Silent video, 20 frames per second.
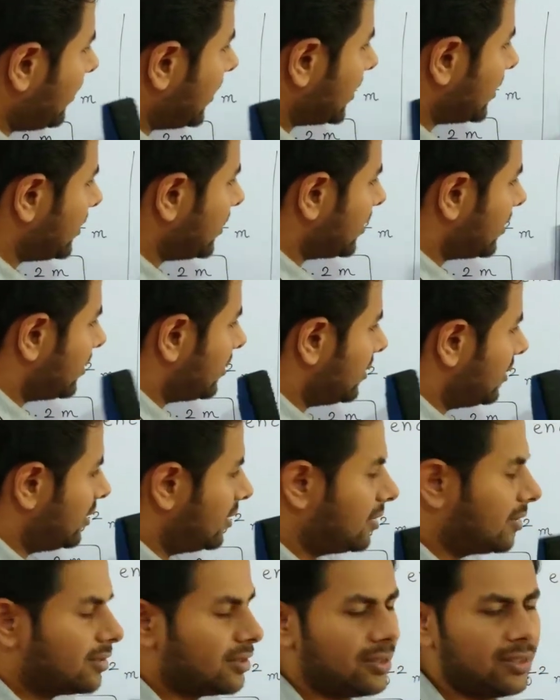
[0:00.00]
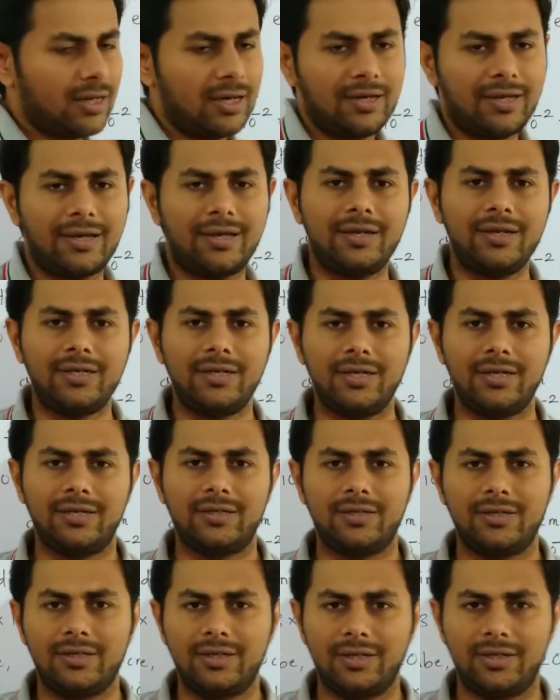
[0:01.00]
vector, they are
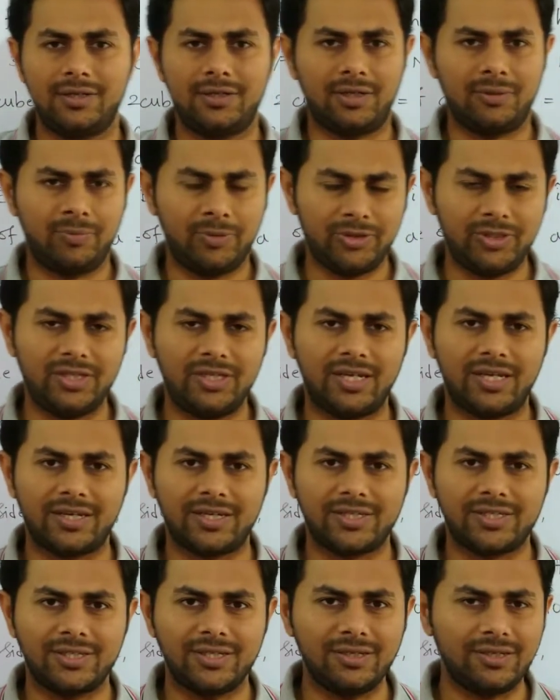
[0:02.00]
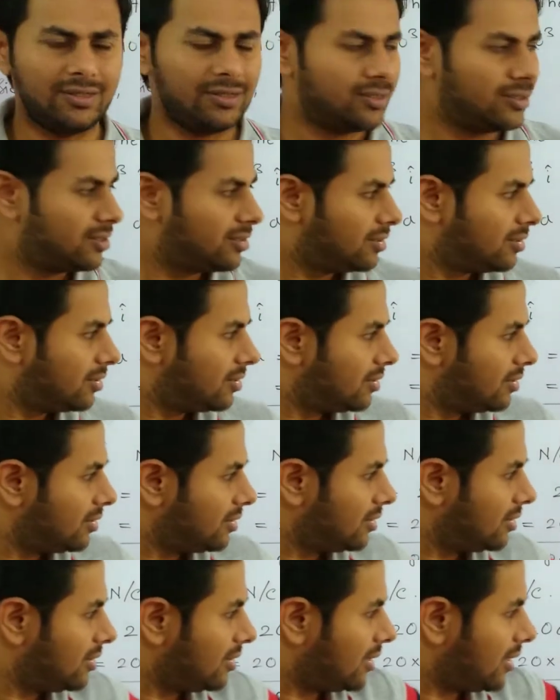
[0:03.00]
directed in opposite direction,
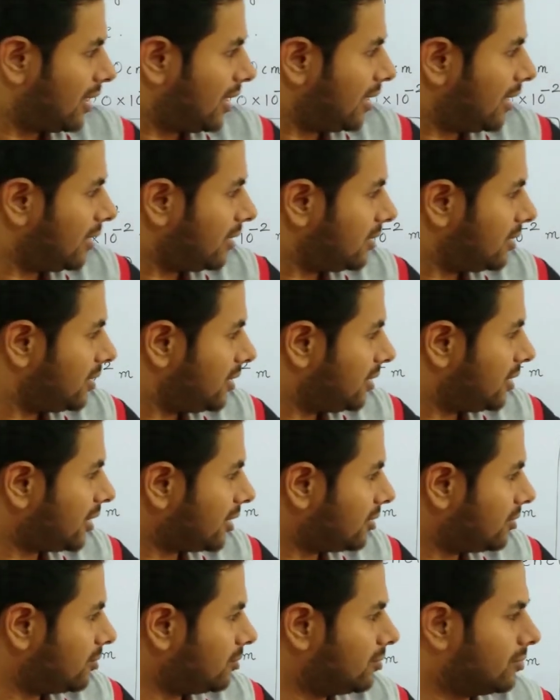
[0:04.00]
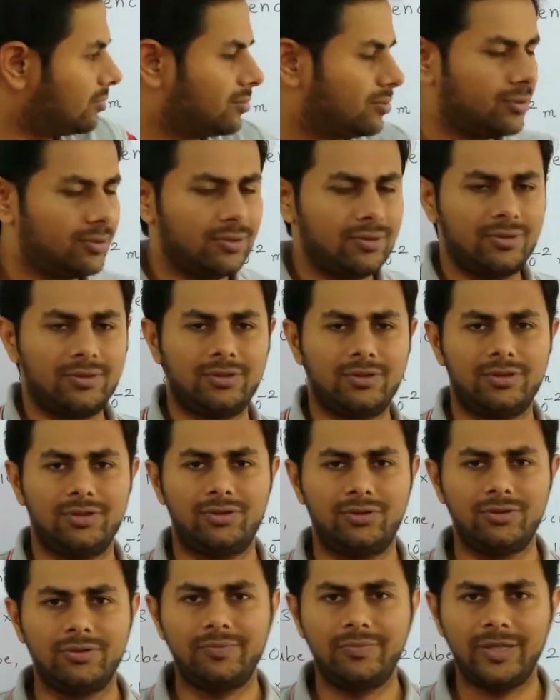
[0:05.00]
and theta 2
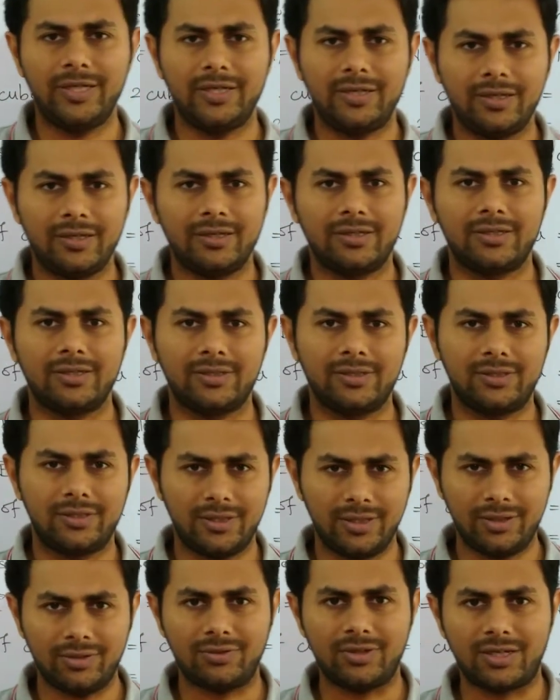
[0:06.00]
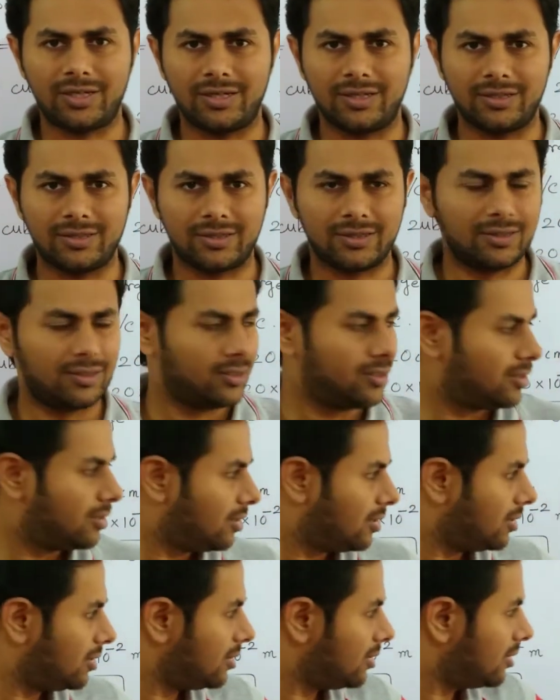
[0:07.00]
should be 0 degrees,
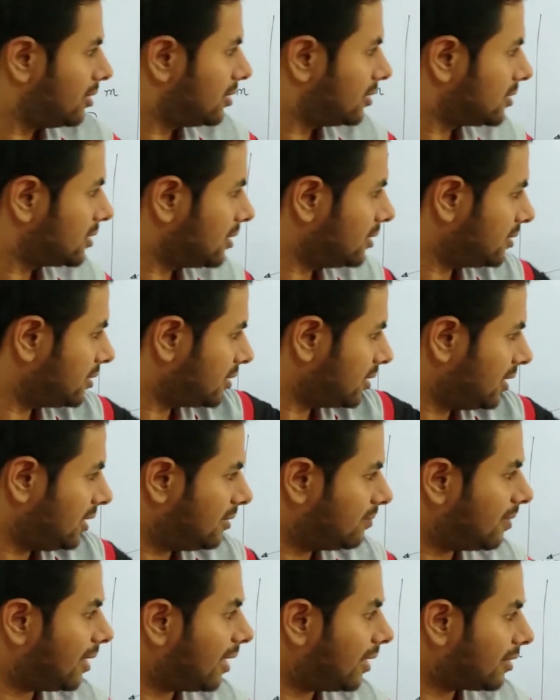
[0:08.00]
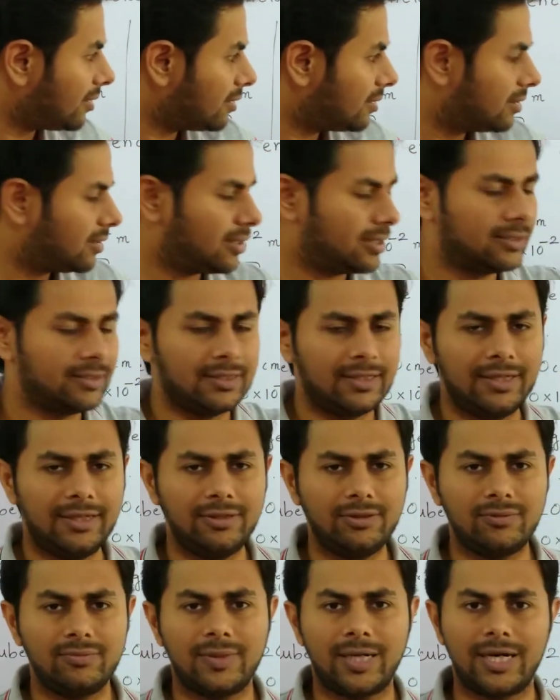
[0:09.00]
since E bar and
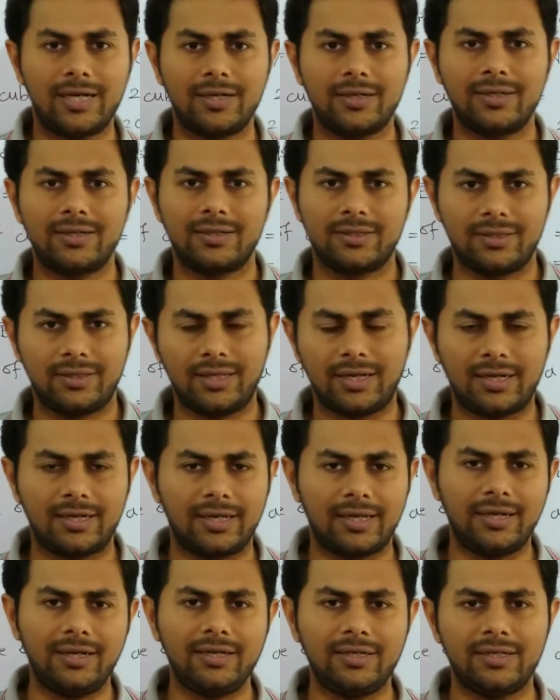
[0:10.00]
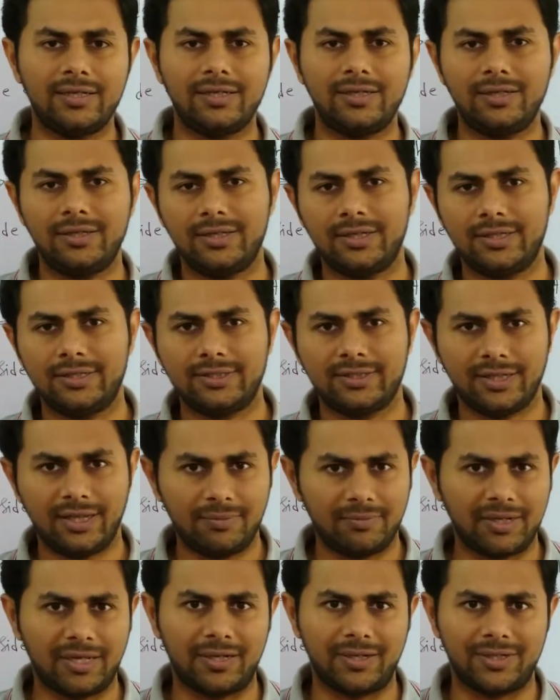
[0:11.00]
A2 bar, they are directed in
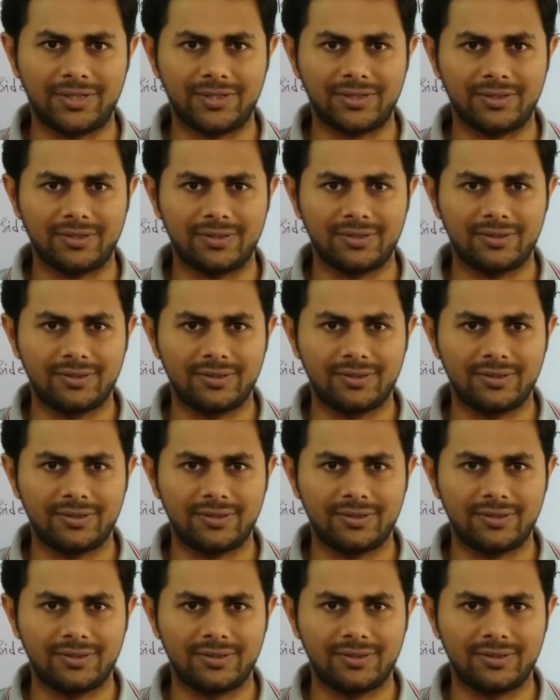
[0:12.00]
same direction.